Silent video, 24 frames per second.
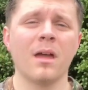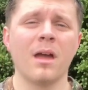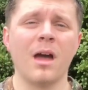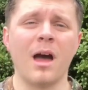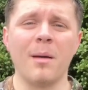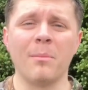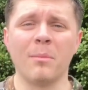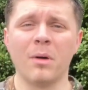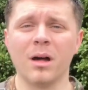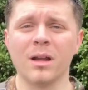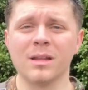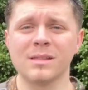
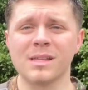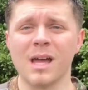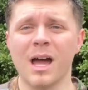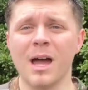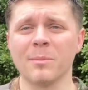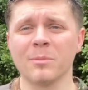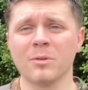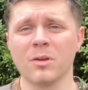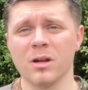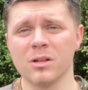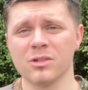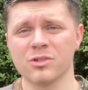I'm on a time
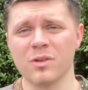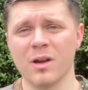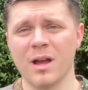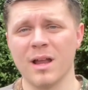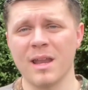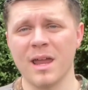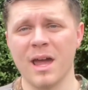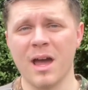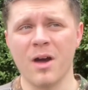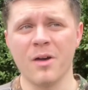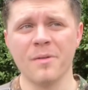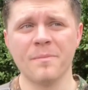crunch right
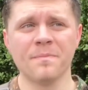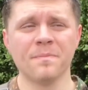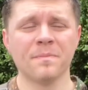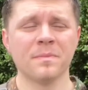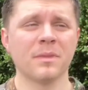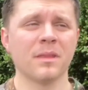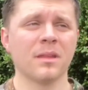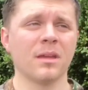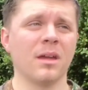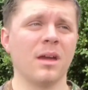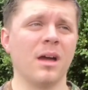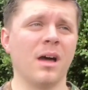now.
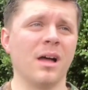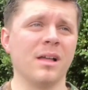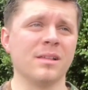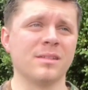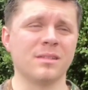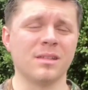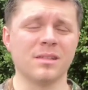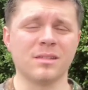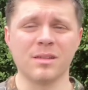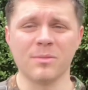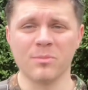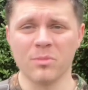It's
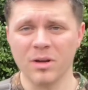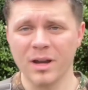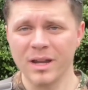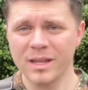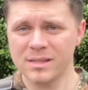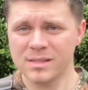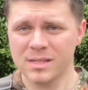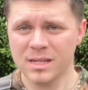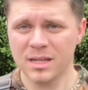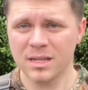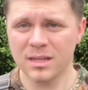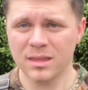December
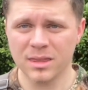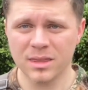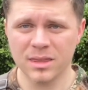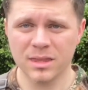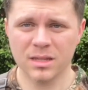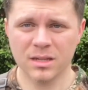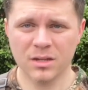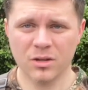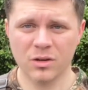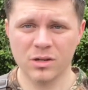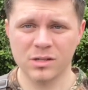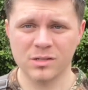18th.
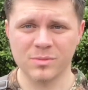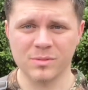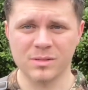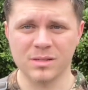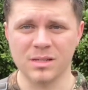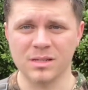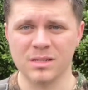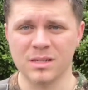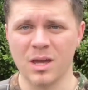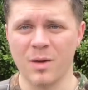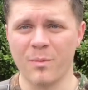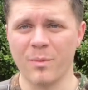Christmas
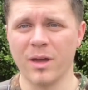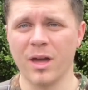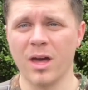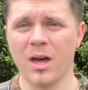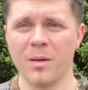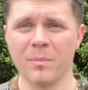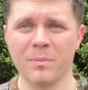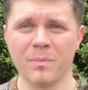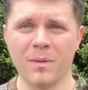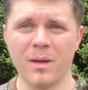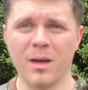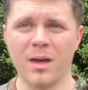is coming up.